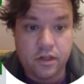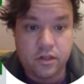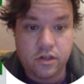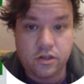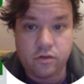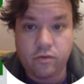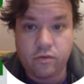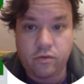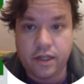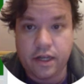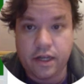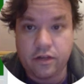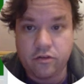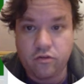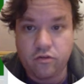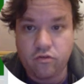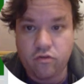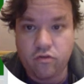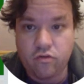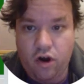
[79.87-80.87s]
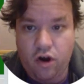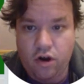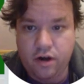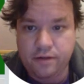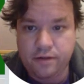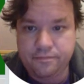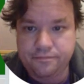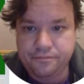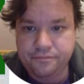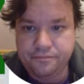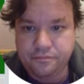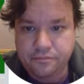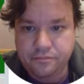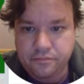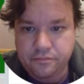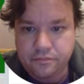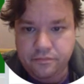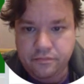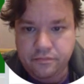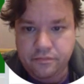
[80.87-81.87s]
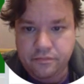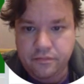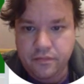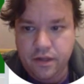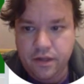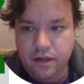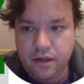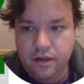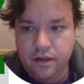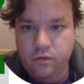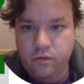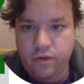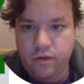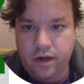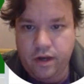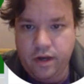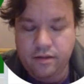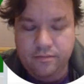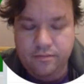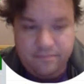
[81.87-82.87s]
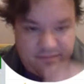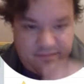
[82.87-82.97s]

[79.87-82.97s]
So what can go wrong? Well,